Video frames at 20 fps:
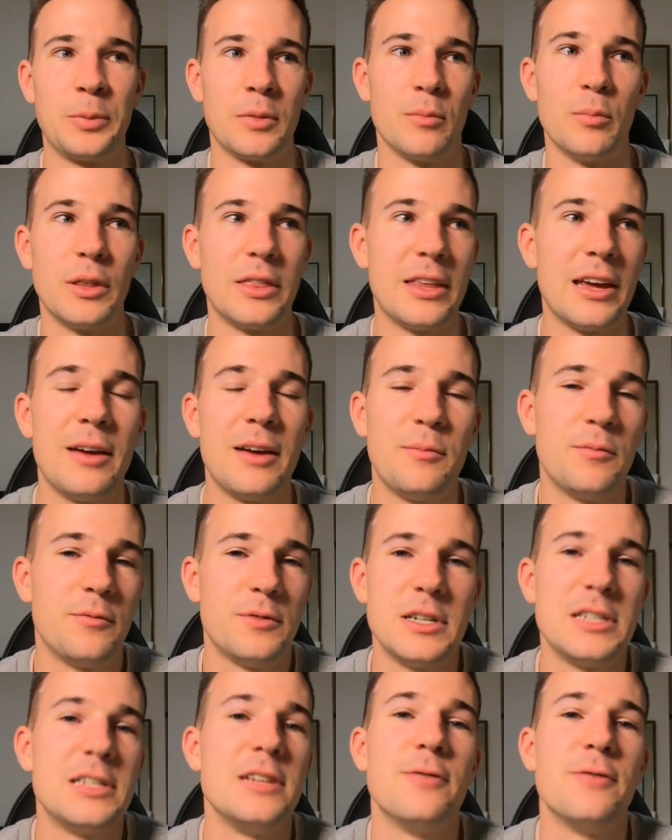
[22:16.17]
but their
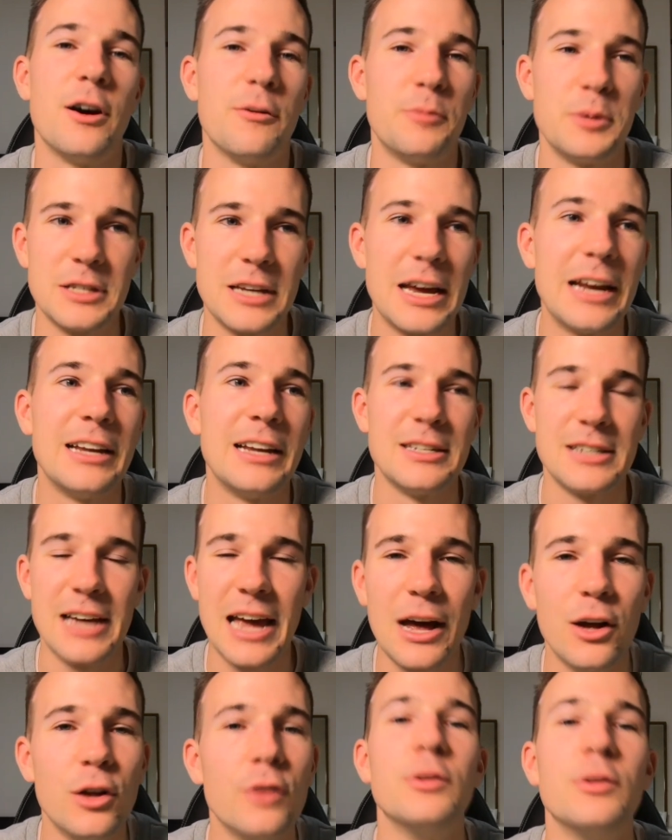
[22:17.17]
65% is a
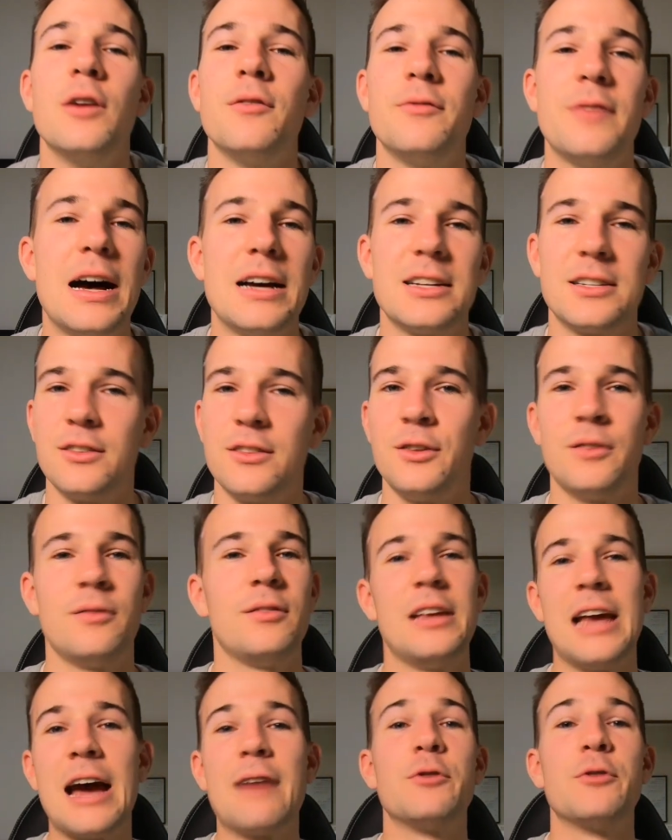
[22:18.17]
hell of a lot faster than
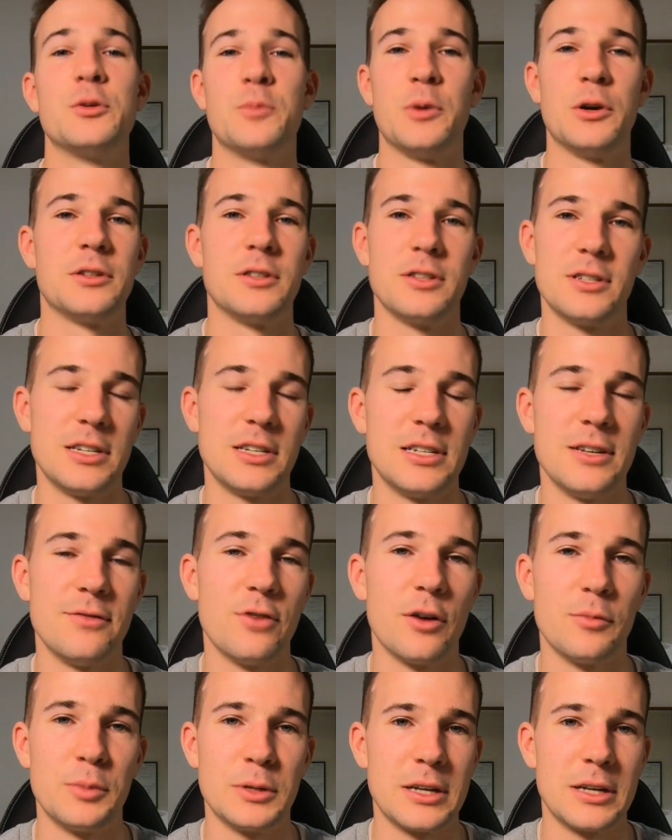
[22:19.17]
the average person's
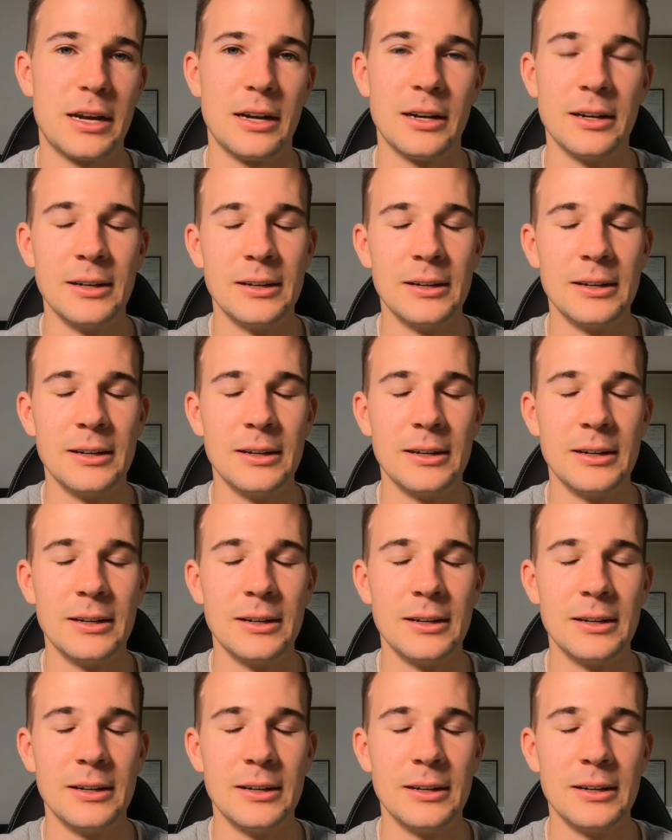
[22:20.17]
65%.